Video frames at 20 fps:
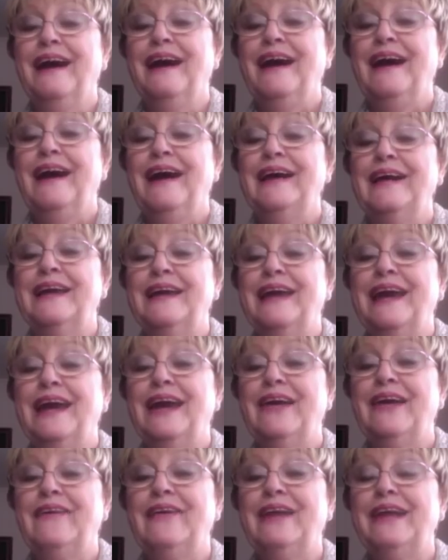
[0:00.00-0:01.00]
Hi,
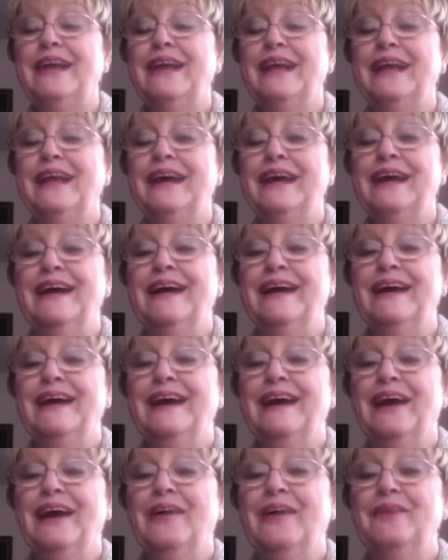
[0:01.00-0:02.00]
Karen.
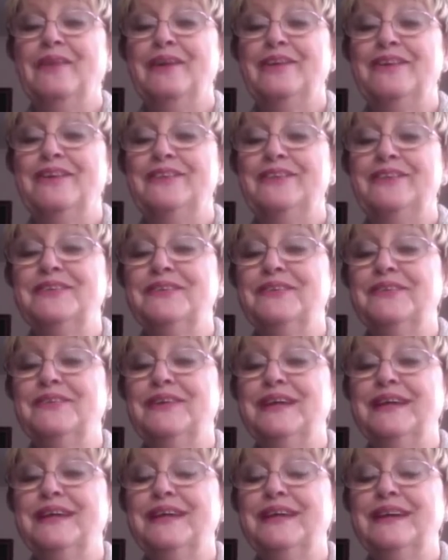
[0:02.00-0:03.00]
How are you
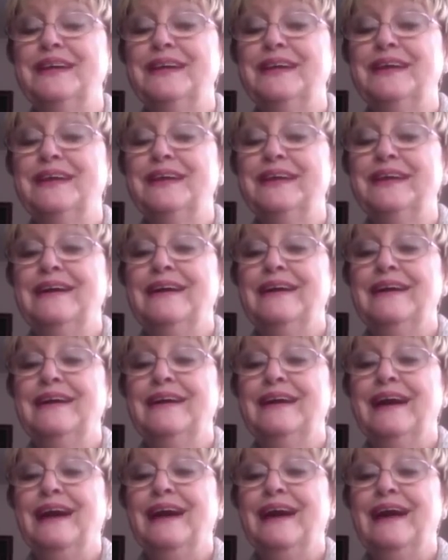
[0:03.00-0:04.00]
doing?
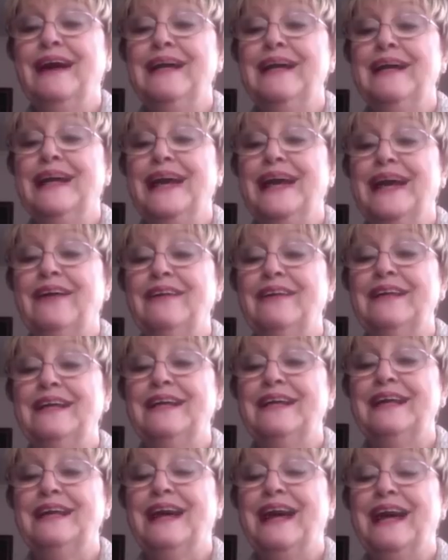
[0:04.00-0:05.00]
Hi,
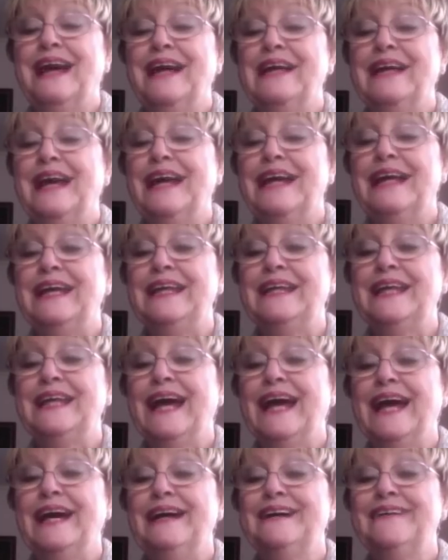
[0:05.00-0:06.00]
Carolyn. Hi,
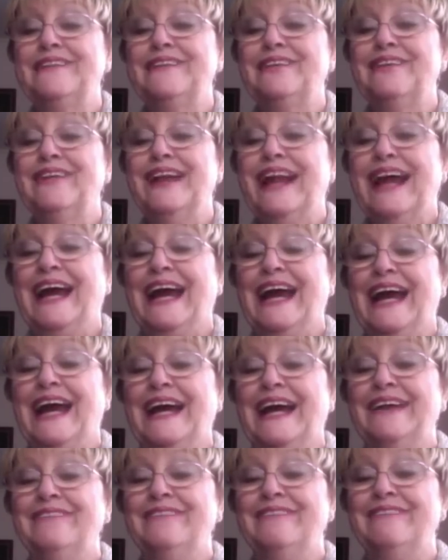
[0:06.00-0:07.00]
Aida. Hola.
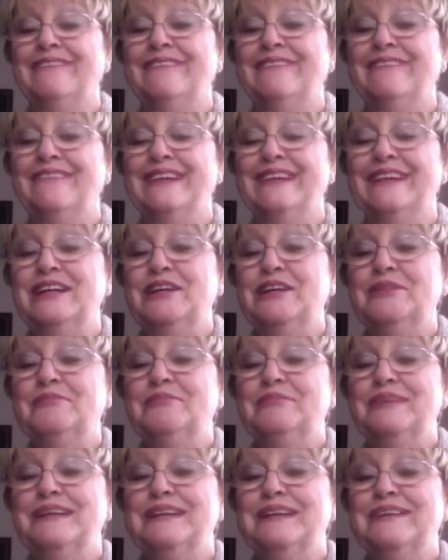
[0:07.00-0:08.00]

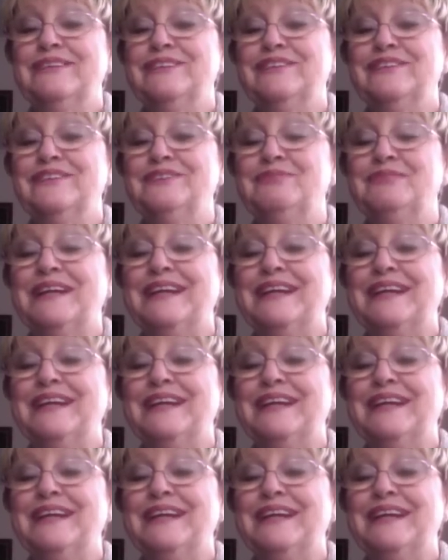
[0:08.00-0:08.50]
Buenas